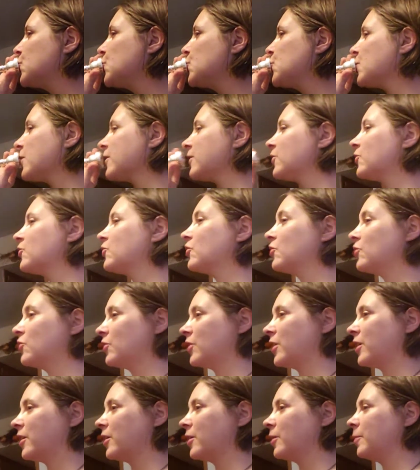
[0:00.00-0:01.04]
That's just
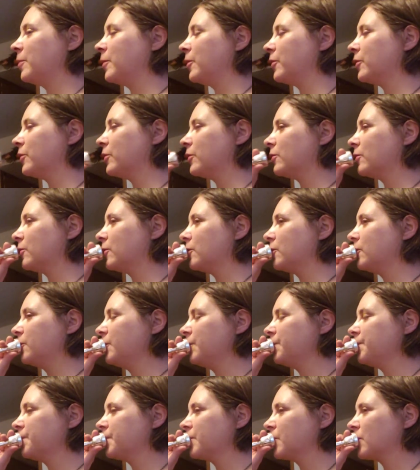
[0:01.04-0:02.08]
air blowing through.
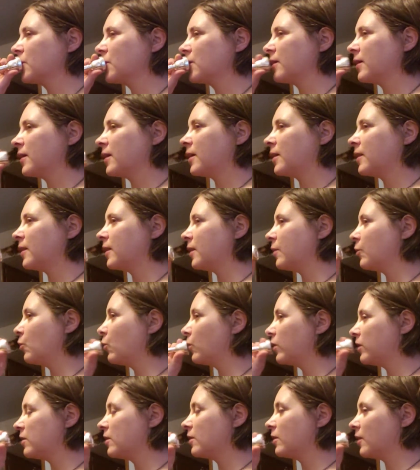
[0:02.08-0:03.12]
And then
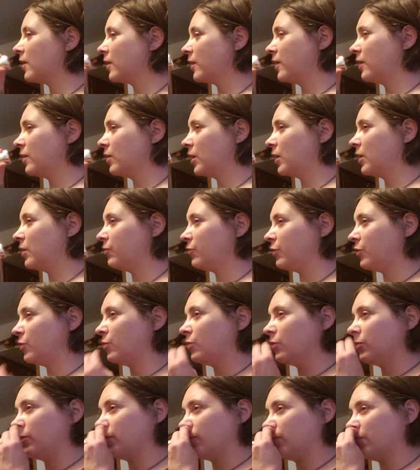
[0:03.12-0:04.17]
if you
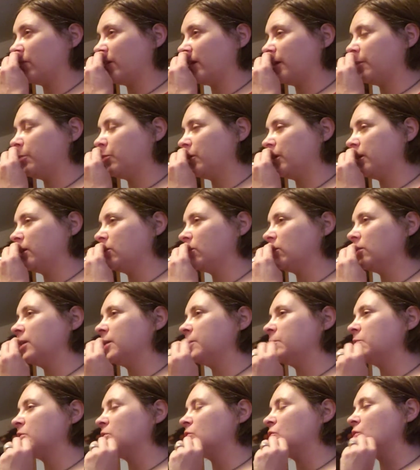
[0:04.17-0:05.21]
vibrate your
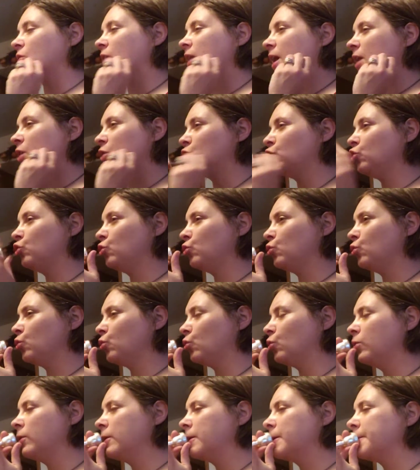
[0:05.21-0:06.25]
lips into that
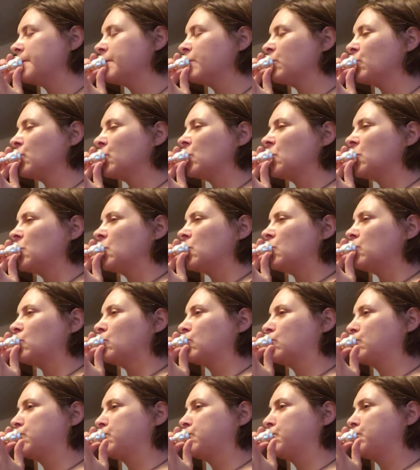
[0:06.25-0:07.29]
do,
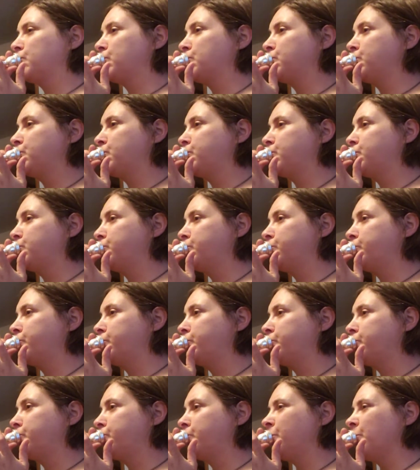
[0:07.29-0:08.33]

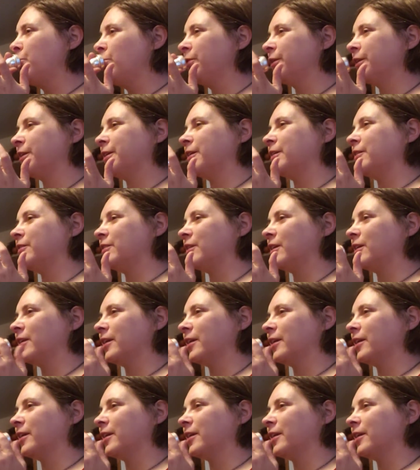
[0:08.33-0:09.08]
kind of sound